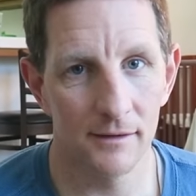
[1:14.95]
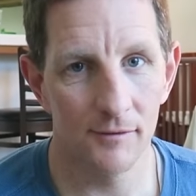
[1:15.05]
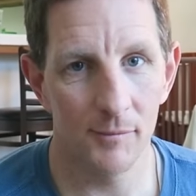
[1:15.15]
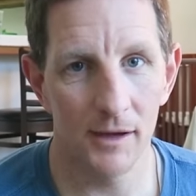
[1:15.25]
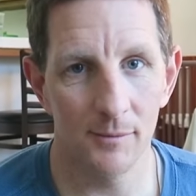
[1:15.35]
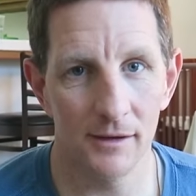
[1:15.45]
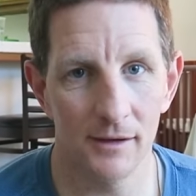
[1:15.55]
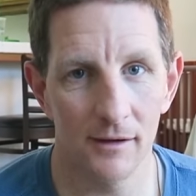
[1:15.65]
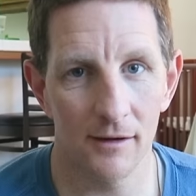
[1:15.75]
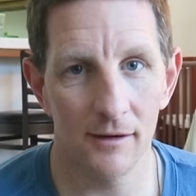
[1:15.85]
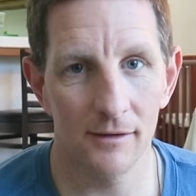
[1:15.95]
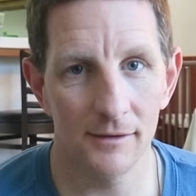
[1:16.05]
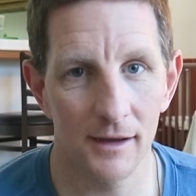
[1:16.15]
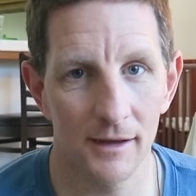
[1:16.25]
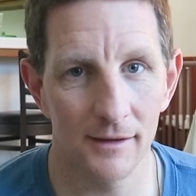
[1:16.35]
of baby all
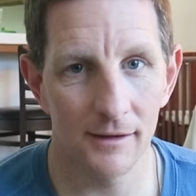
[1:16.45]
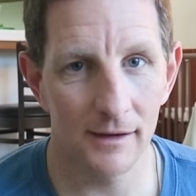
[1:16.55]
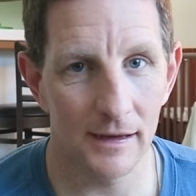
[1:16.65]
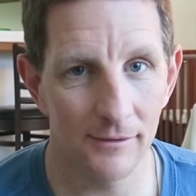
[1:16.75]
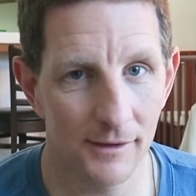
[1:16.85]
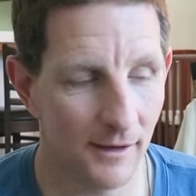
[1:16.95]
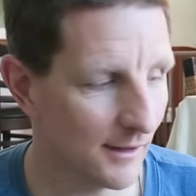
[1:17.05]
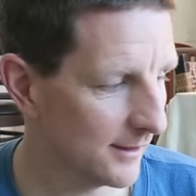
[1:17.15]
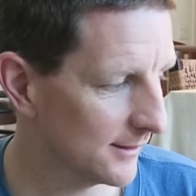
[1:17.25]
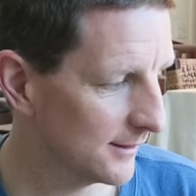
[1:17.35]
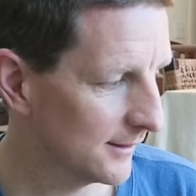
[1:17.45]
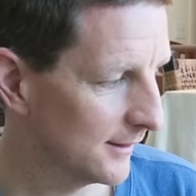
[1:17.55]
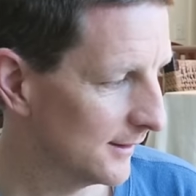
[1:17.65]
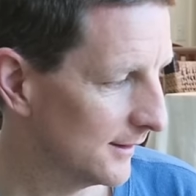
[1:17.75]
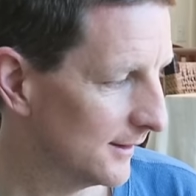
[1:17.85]
night long, every night,
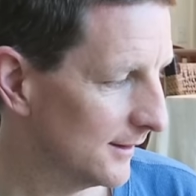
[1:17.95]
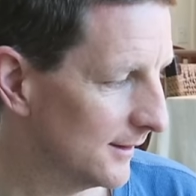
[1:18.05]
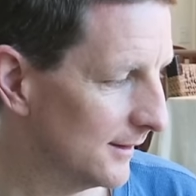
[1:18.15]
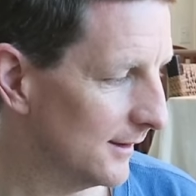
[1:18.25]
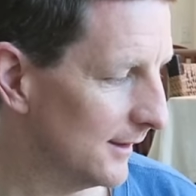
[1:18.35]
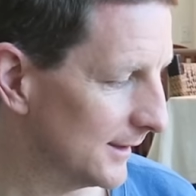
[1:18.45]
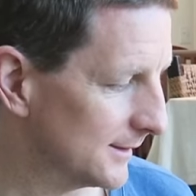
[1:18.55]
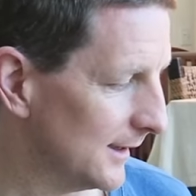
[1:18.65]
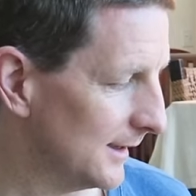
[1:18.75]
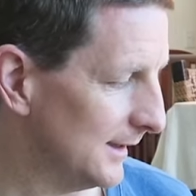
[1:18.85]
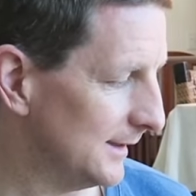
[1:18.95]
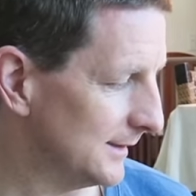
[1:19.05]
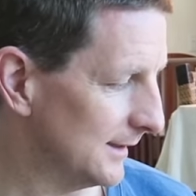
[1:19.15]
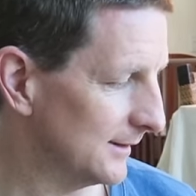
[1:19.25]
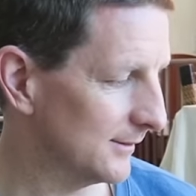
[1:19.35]
and that's not
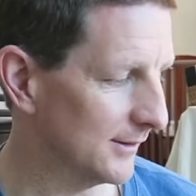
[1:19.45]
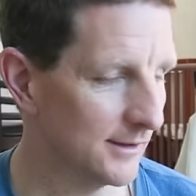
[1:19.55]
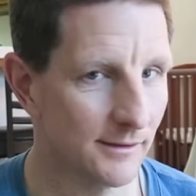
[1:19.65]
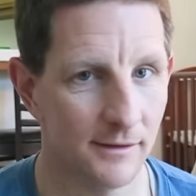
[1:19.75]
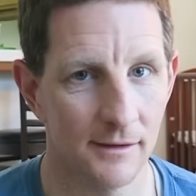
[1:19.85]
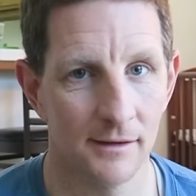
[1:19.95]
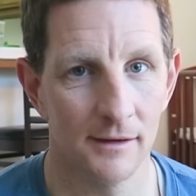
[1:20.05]
easy when